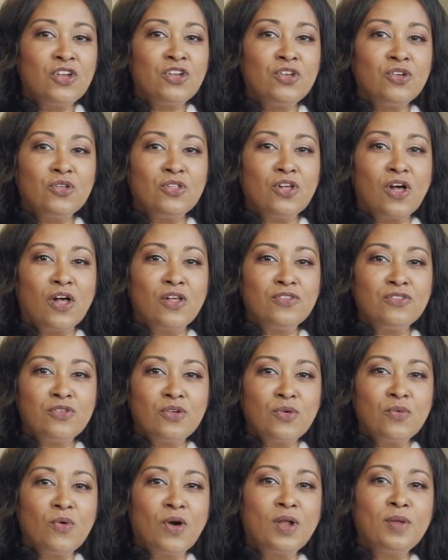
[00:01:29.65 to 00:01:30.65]
You'll
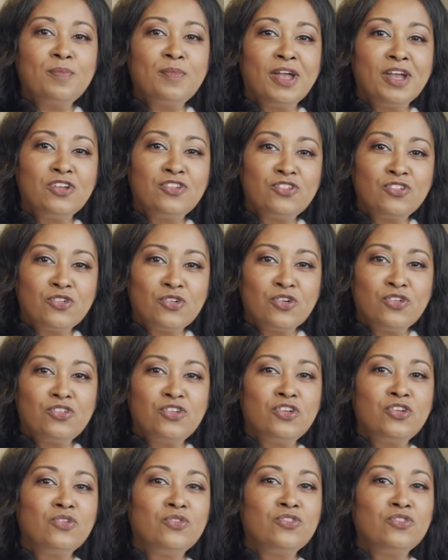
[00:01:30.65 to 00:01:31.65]
also want to make sure
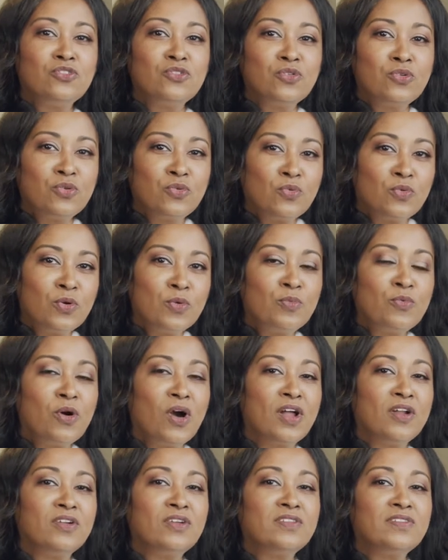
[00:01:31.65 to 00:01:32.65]
to use lukewarm
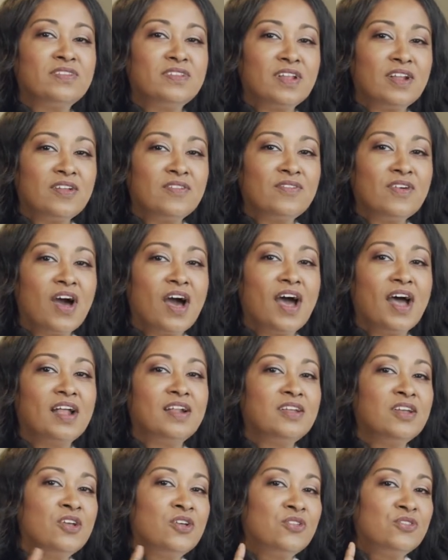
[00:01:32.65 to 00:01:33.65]
water instead of hot
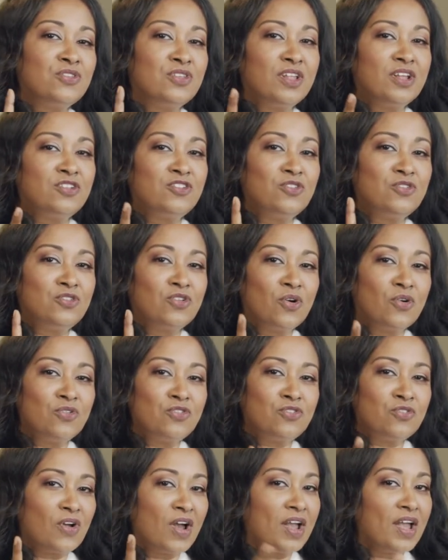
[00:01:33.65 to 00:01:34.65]
so that you
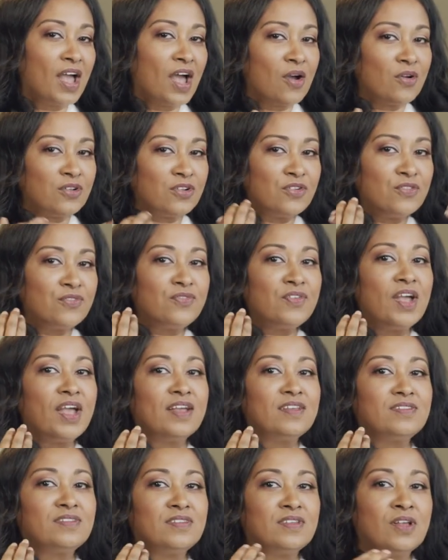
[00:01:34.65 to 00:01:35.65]
don't dry out your
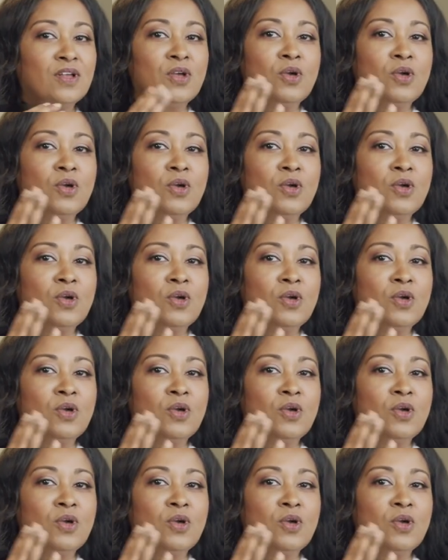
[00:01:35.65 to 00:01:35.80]
face.